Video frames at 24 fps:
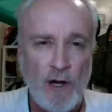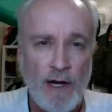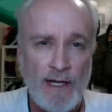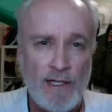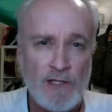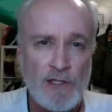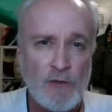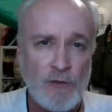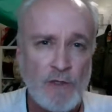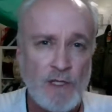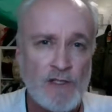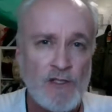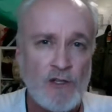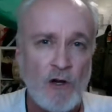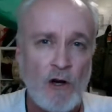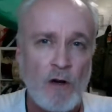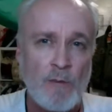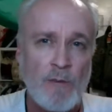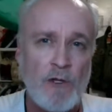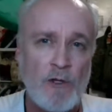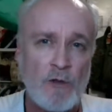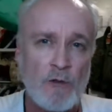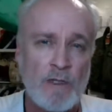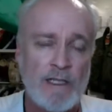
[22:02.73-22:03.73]
trying to
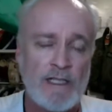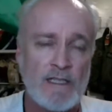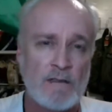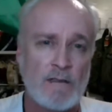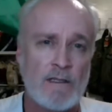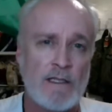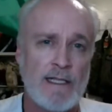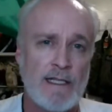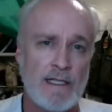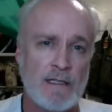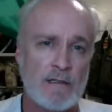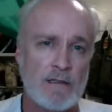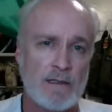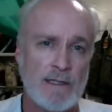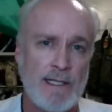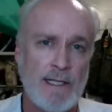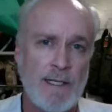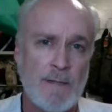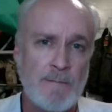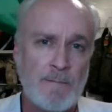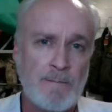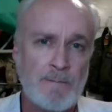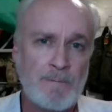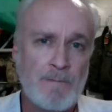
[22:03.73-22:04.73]
disarm you
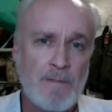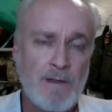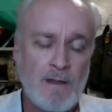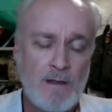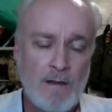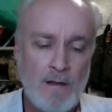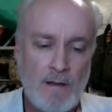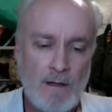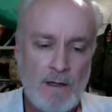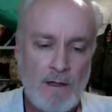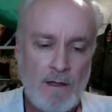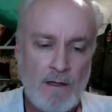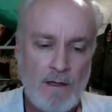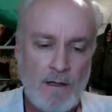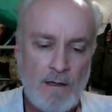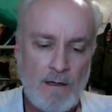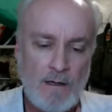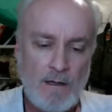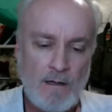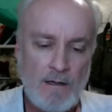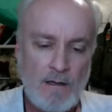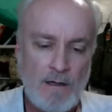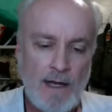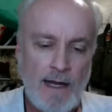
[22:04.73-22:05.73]
illegally
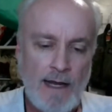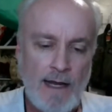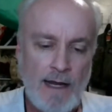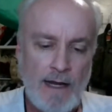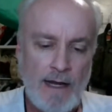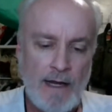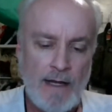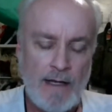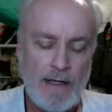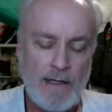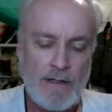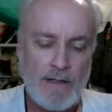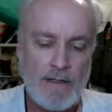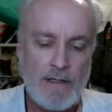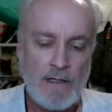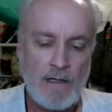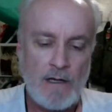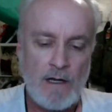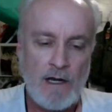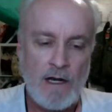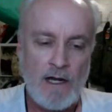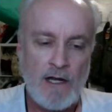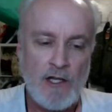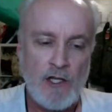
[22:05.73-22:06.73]

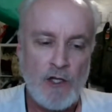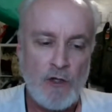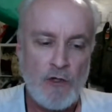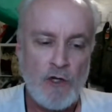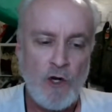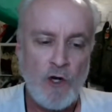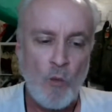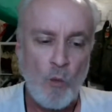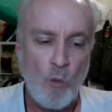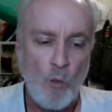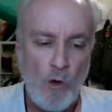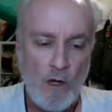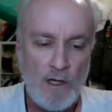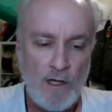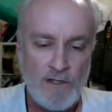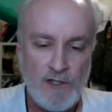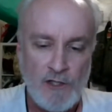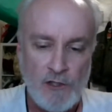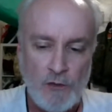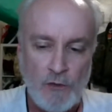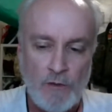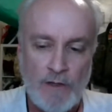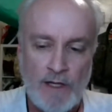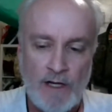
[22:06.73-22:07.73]
and you don't
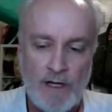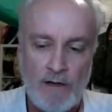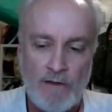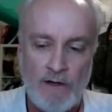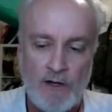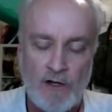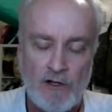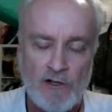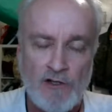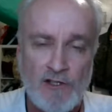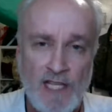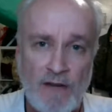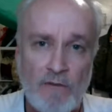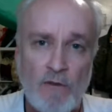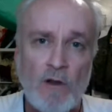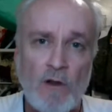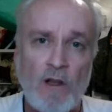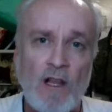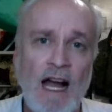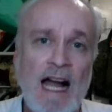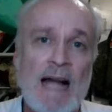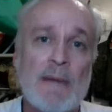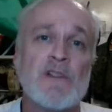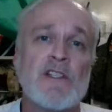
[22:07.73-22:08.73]
want to, there are
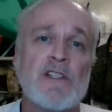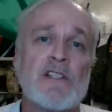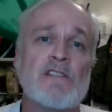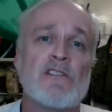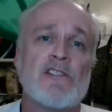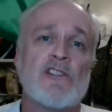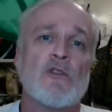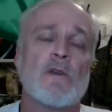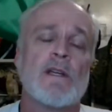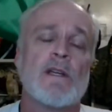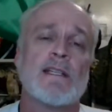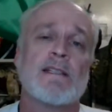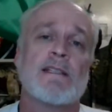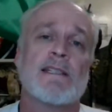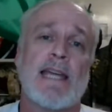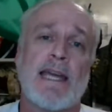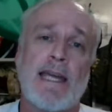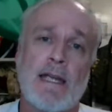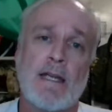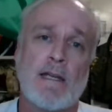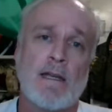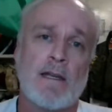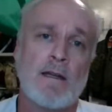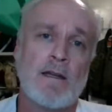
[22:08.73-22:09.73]
several options you can
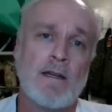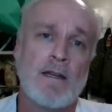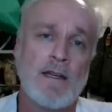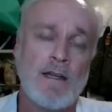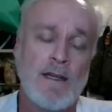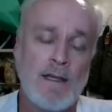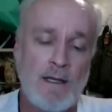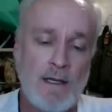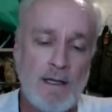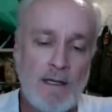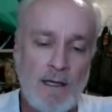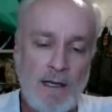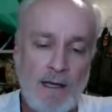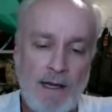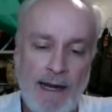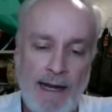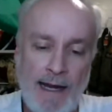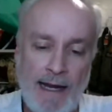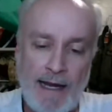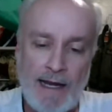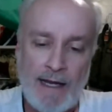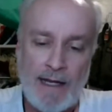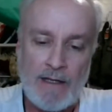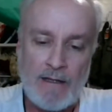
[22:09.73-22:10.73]
take,
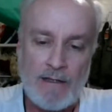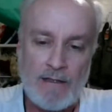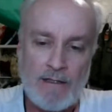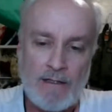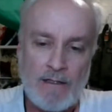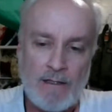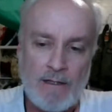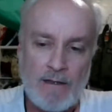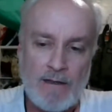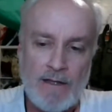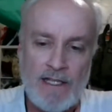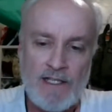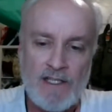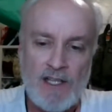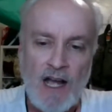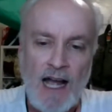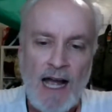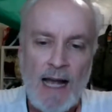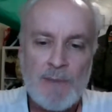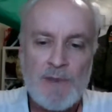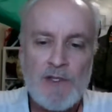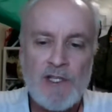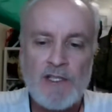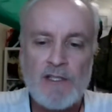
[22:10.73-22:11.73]
and these
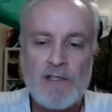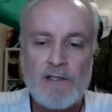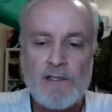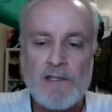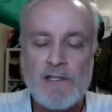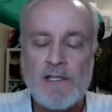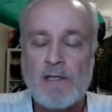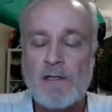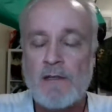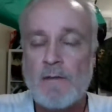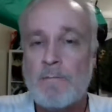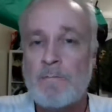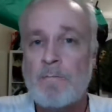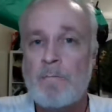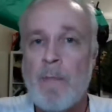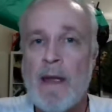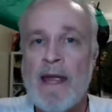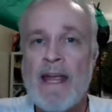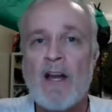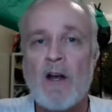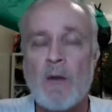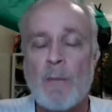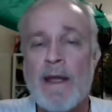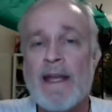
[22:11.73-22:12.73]
options
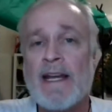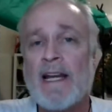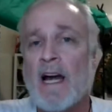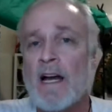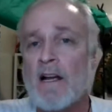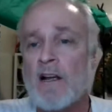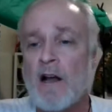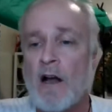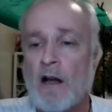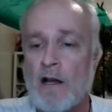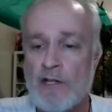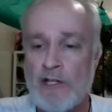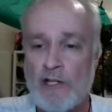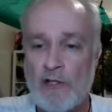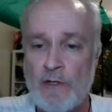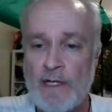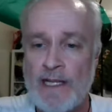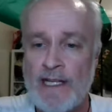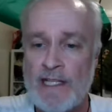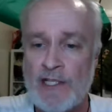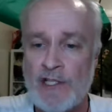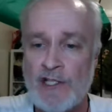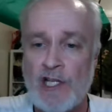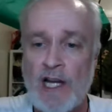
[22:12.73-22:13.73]
may or may not cause you
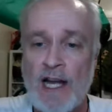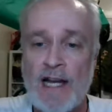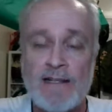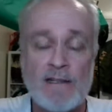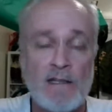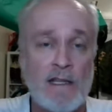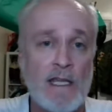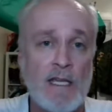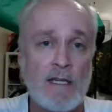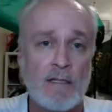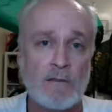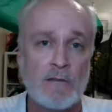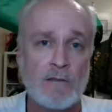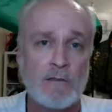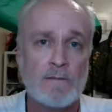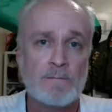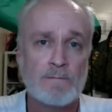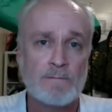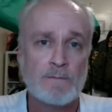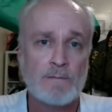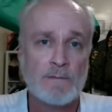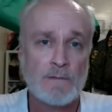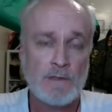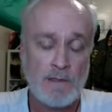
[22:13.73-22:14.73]
to get shot and killed.
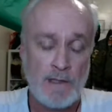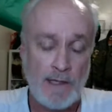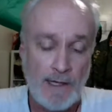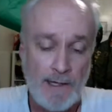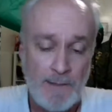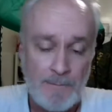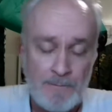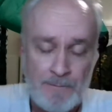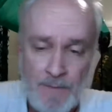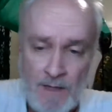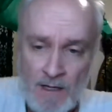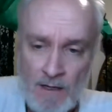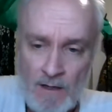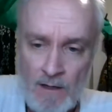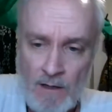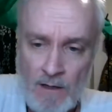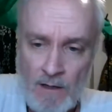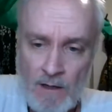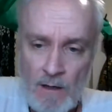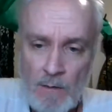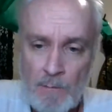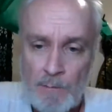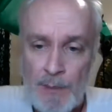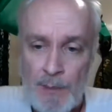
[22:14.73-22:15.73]
Okay,
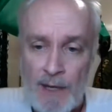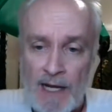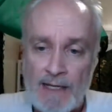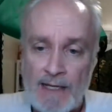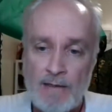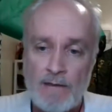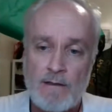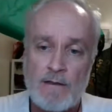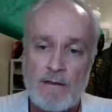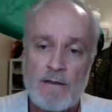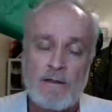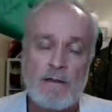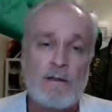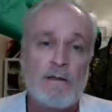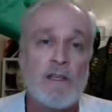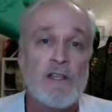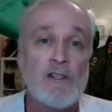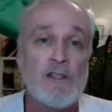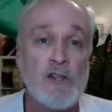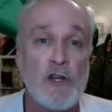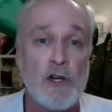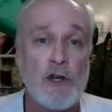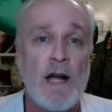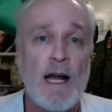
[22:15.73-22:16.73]
but
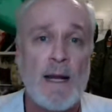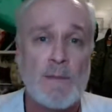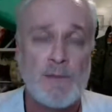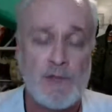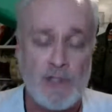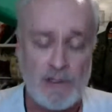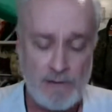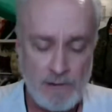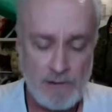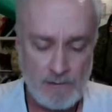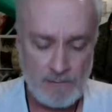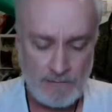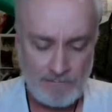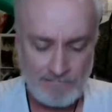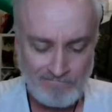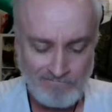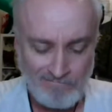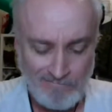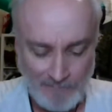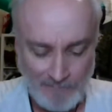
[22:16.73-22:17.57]
these are your options.